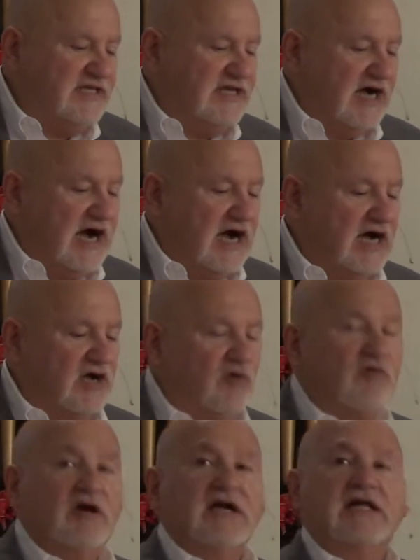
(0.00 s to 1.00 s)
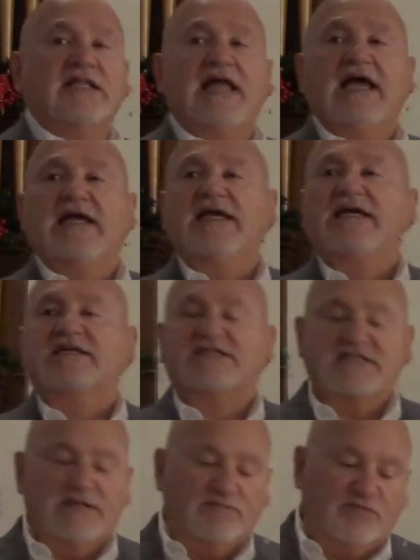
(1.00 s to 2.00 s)
gong or a clanging
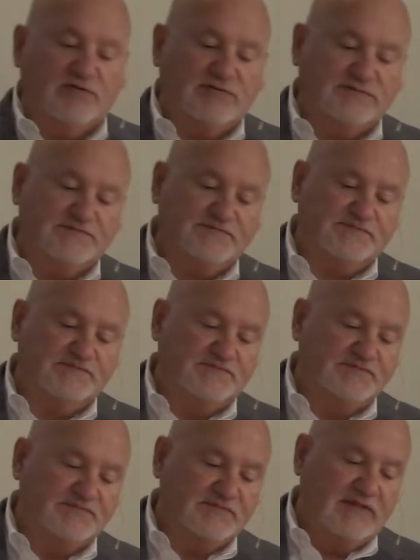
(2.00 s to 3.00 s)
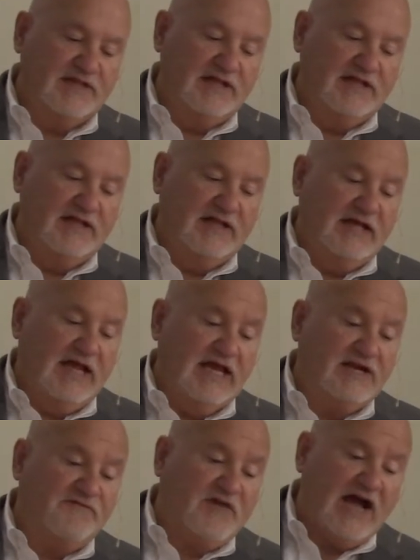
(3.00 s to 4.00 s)
cymbal. And
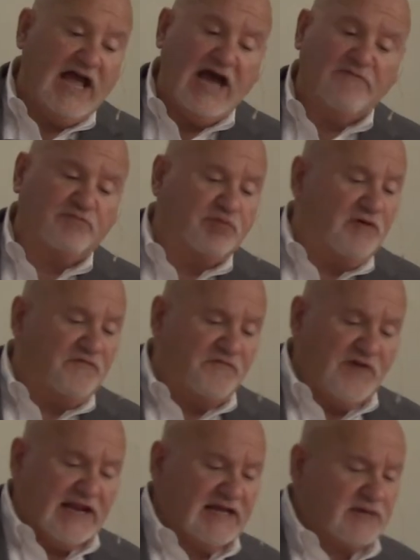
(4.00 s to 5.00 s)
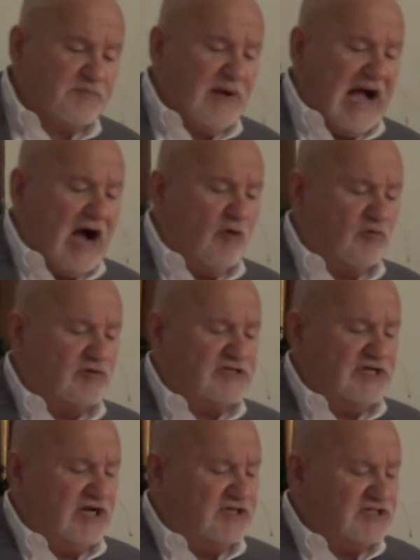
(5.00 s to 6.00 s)
if I have prophetic powers
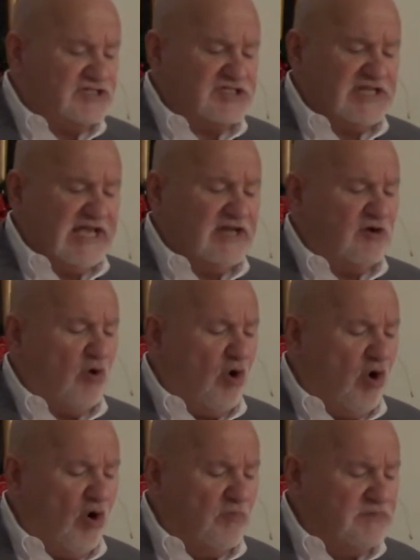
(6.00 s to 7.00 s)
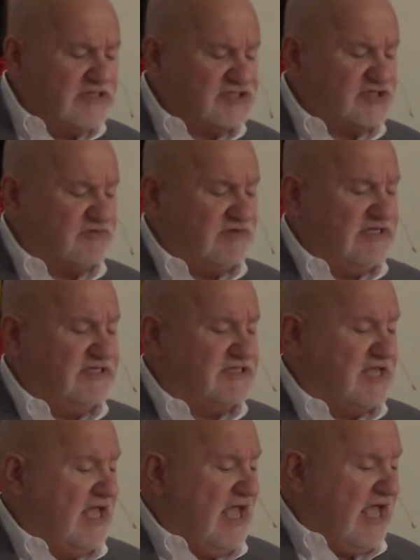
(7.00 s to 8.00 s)
and understand all
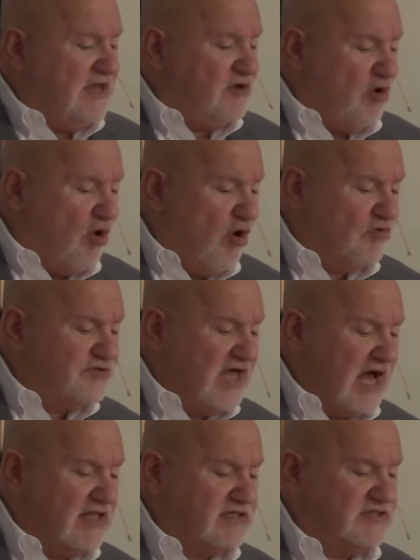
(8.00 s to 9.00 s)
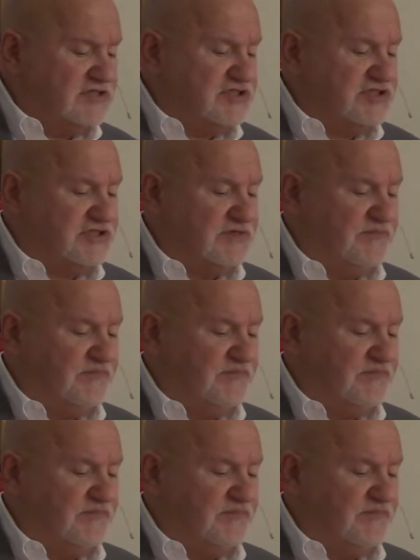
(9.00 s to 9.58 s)
mysteries and all knowledge,